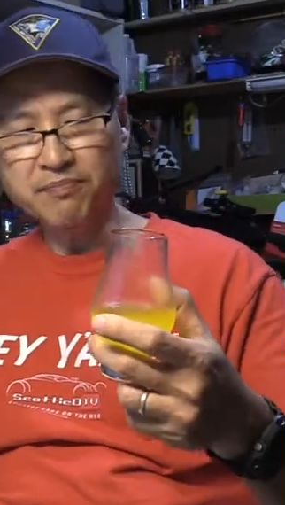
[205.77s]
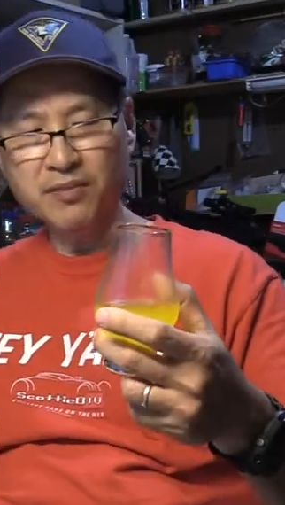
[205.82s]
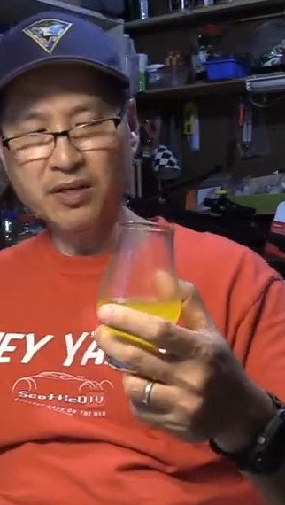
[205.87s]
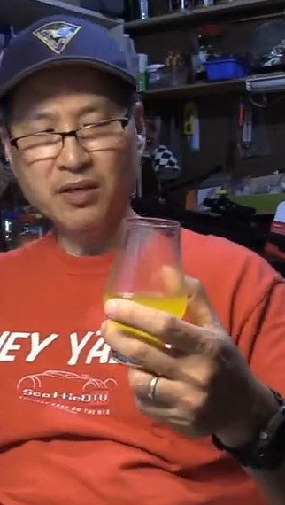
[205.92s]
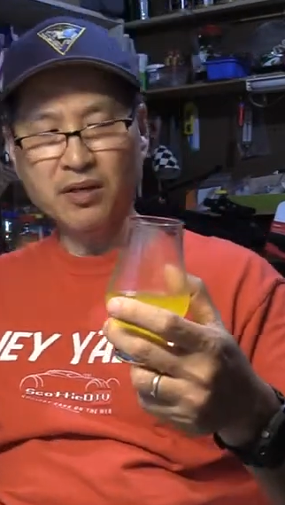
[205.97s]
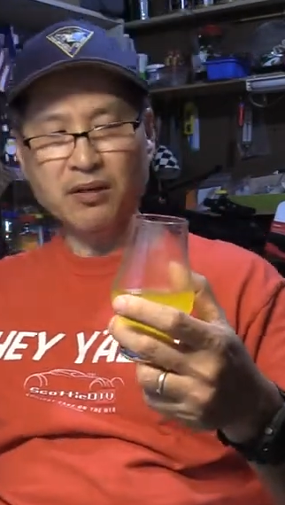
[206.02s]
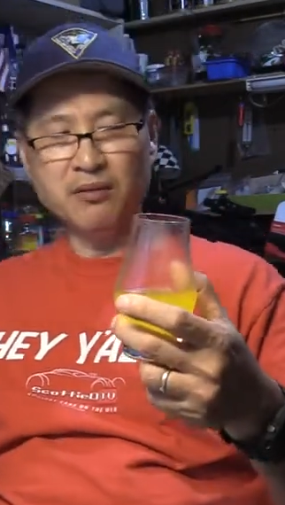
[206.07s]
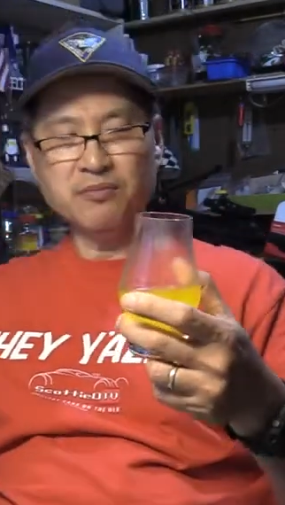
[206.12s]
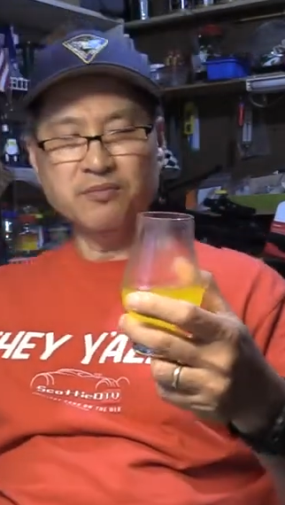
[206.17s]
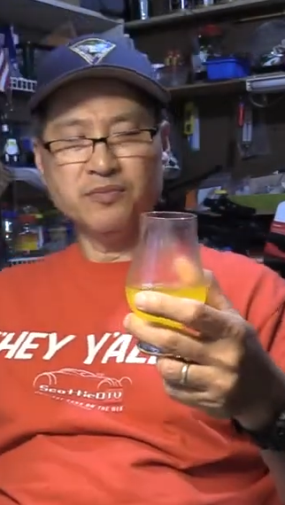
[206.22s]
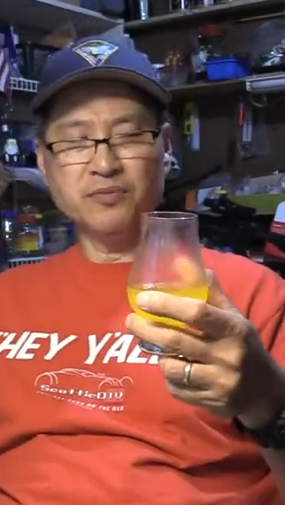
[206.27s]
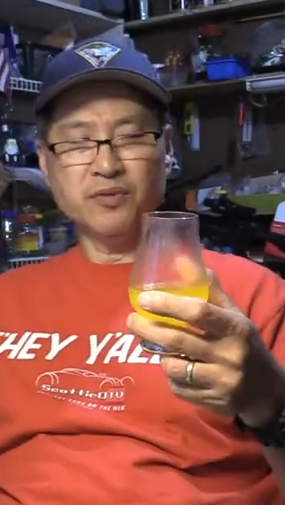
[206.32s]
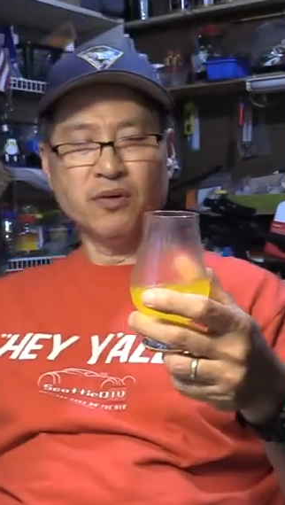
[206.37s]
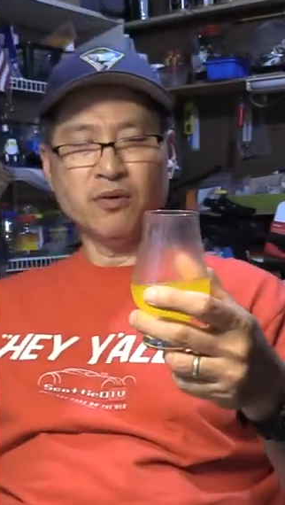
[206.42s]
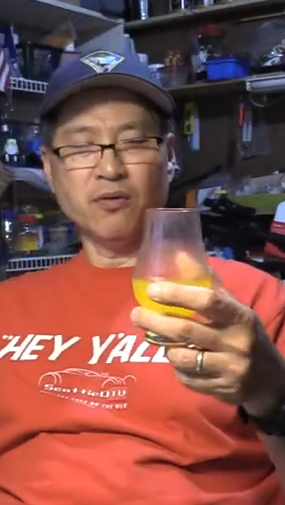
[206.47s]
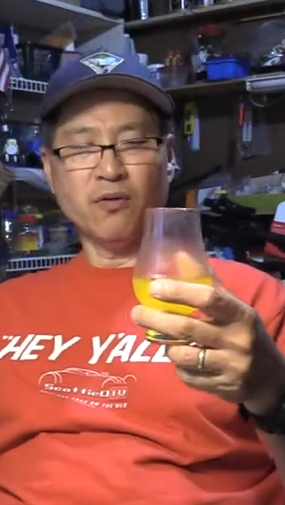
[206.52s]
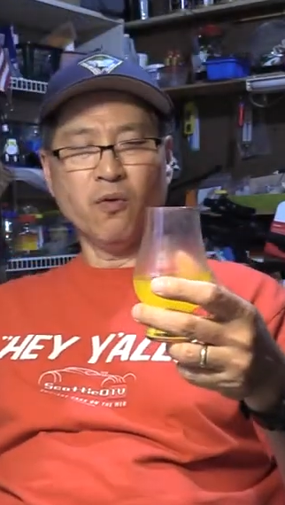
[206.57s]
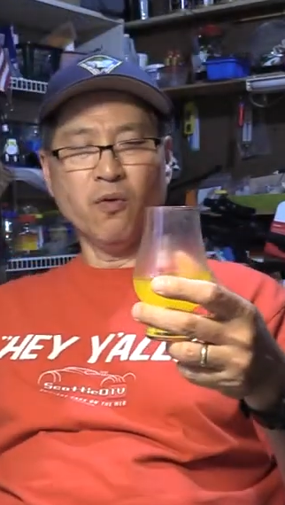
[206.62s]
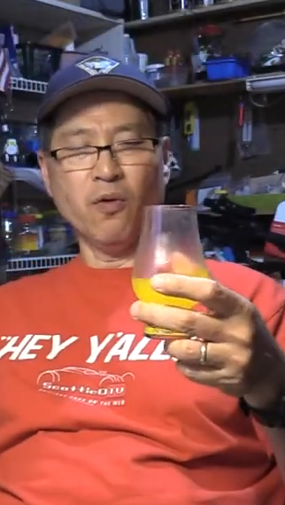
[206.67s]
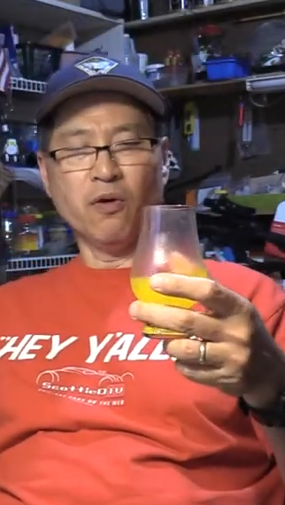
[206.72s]
you know,
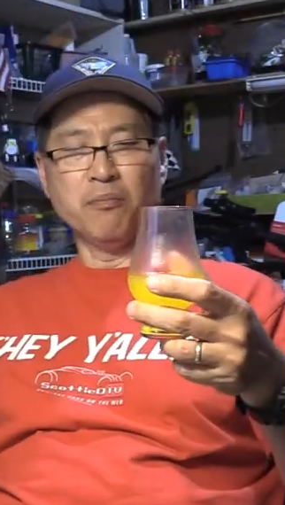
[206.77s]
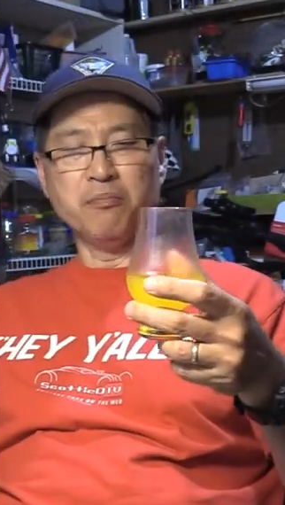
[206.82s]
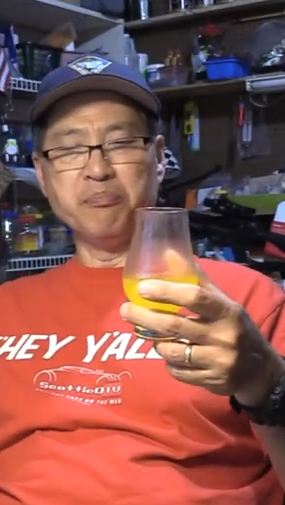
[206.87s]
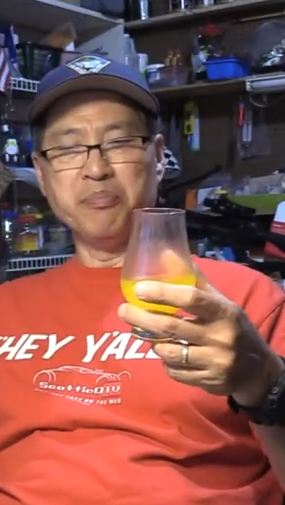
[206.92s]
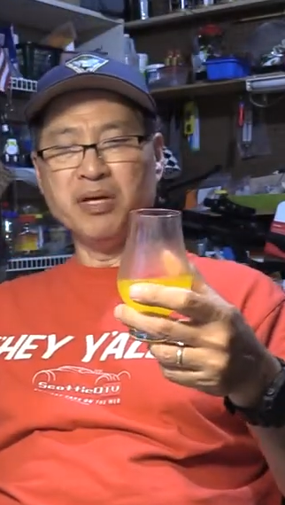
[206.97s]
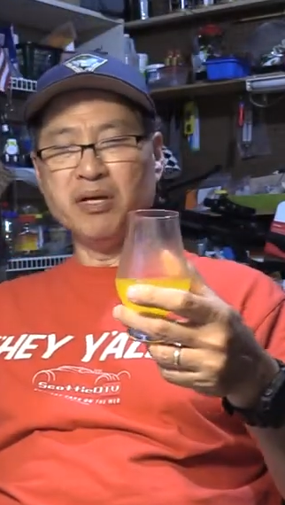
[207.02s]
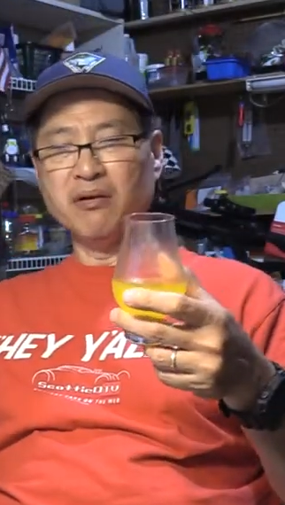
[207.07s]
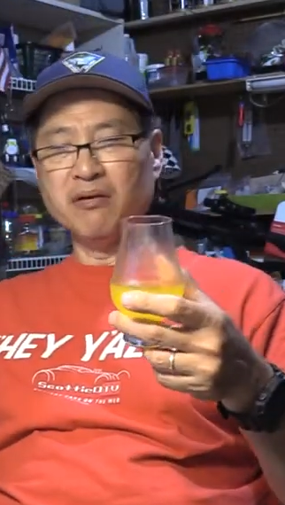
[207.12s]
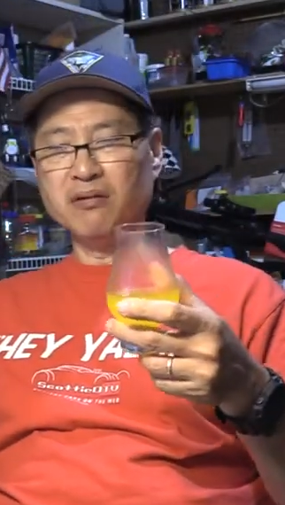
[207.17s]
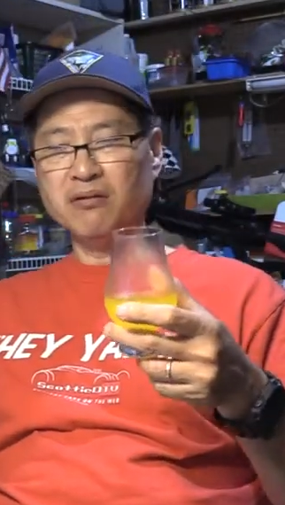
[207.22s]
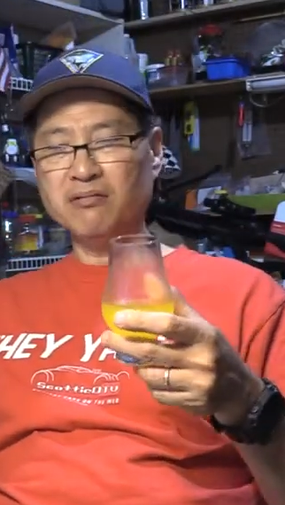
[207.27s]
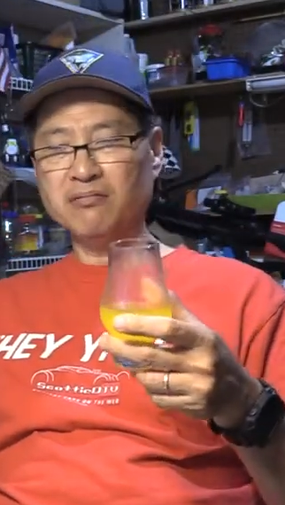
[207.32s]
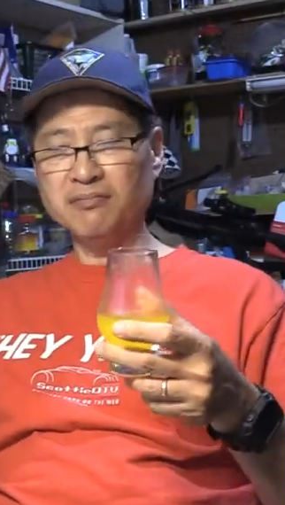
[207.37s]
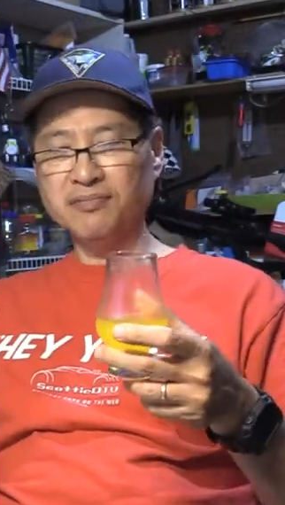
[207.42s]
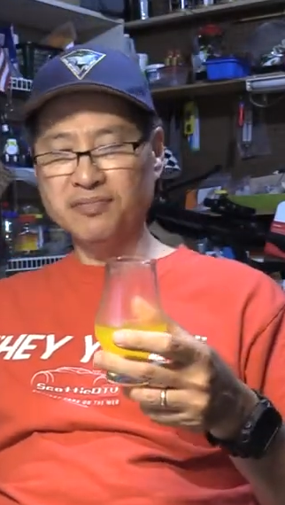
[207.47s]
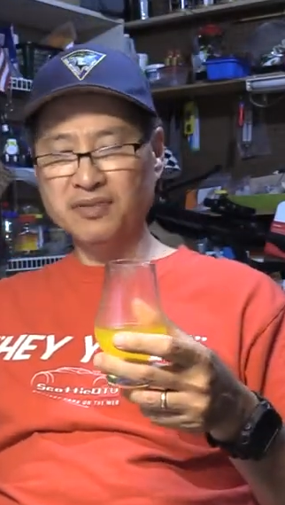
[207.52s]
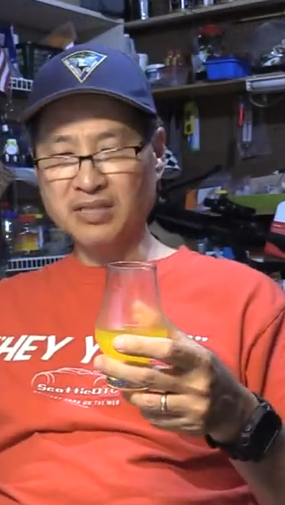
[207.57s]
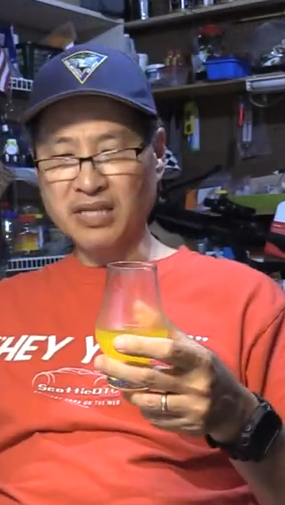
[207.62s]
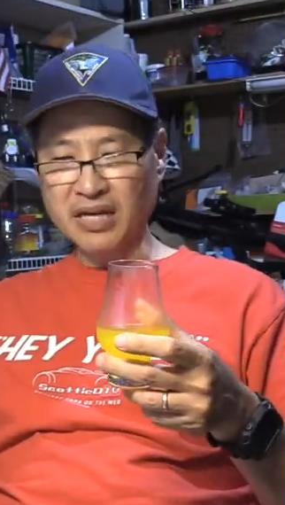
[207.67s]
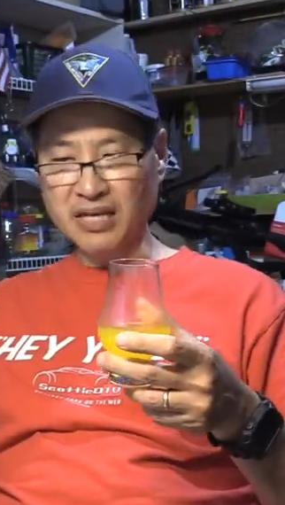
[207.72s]
or, or beer
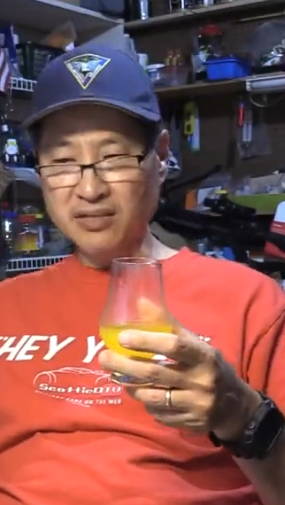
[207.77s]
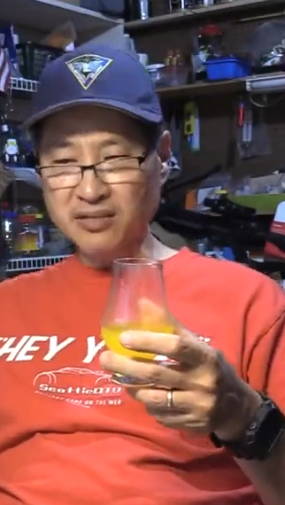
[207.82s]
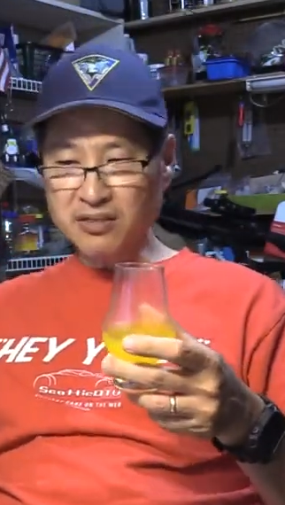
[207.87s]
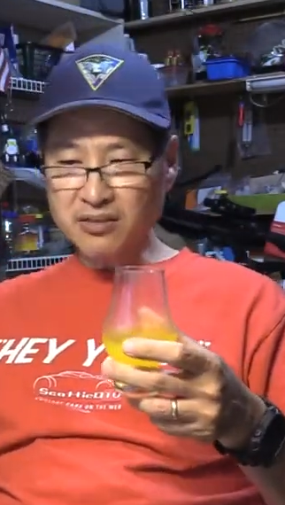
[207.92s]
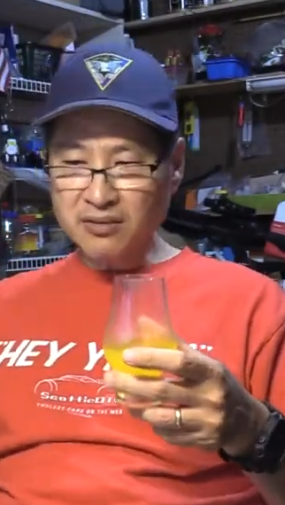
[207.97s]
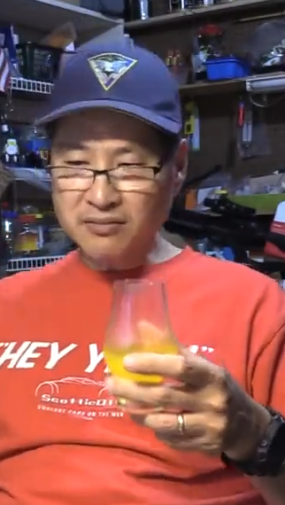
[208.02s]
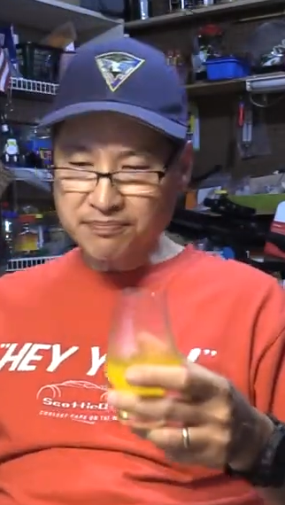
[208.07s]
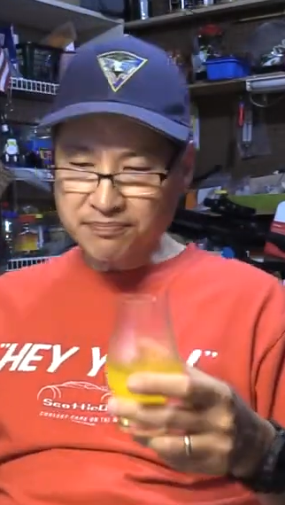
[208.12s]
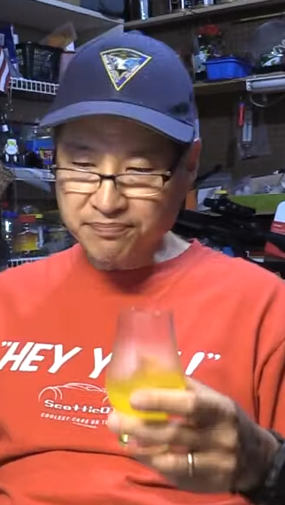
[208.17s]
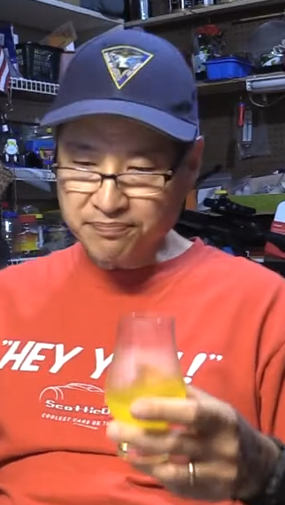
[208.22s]
taste